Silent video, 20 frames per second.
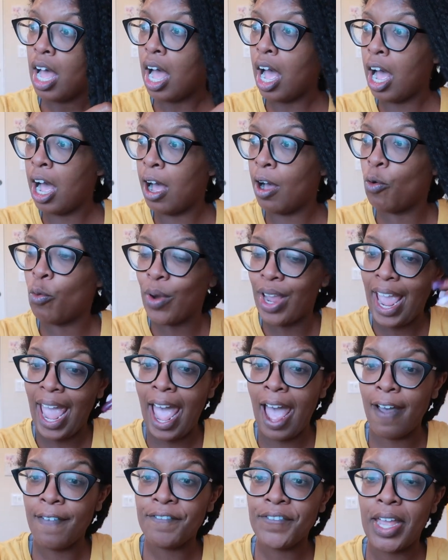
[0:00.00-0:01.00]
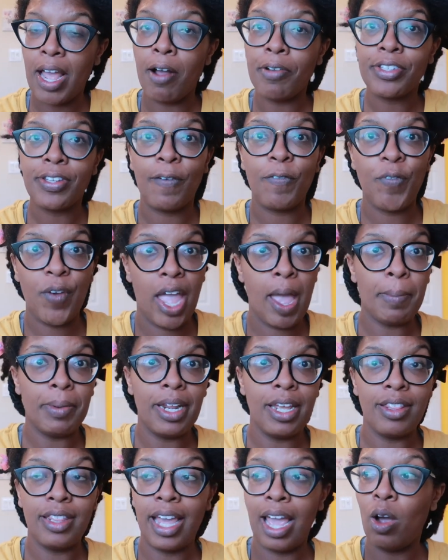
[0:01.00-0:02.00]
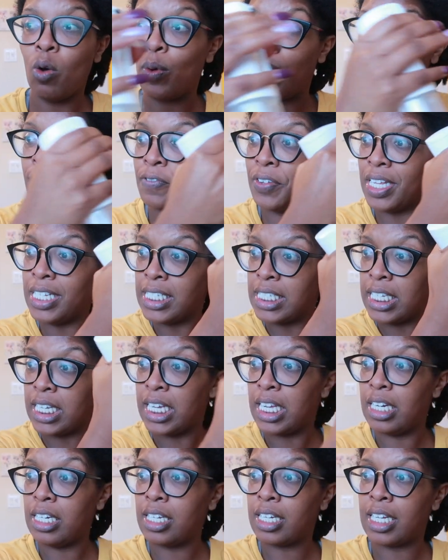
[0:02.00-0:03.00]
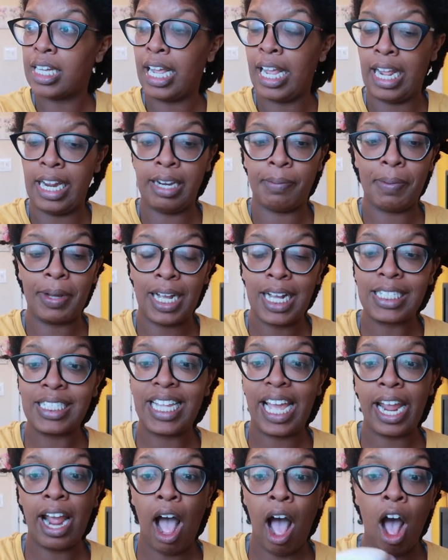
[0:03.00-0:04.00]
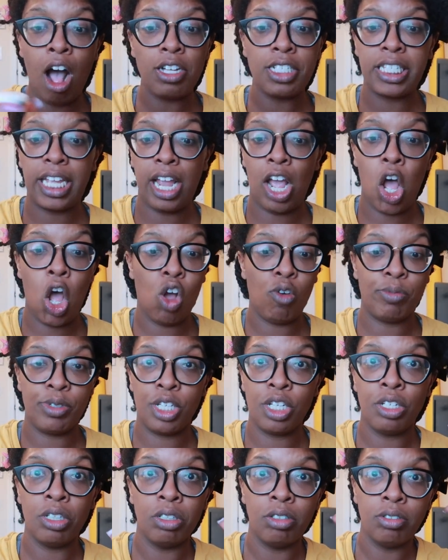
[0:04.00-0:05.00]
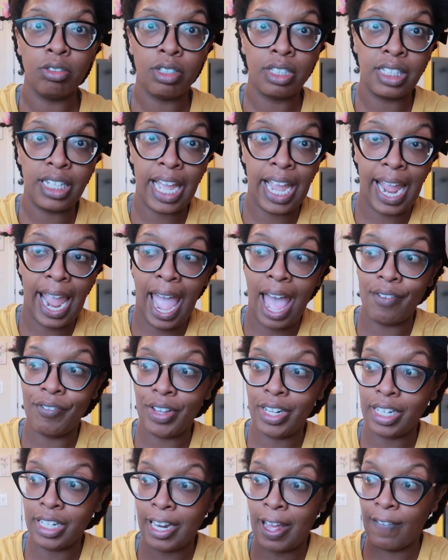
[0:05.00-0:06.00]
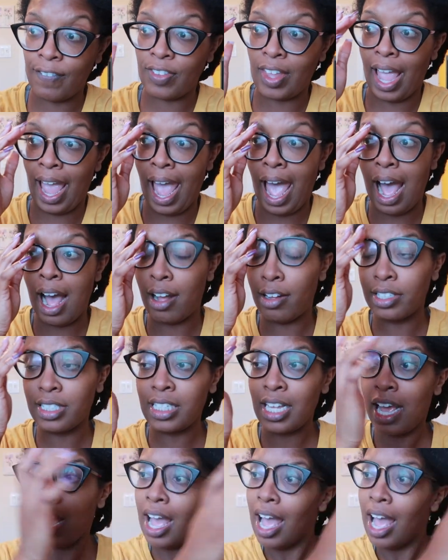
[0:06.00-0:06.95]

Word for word: Um, we have found the family that we visit and because they all stay home too. They haven't left the house.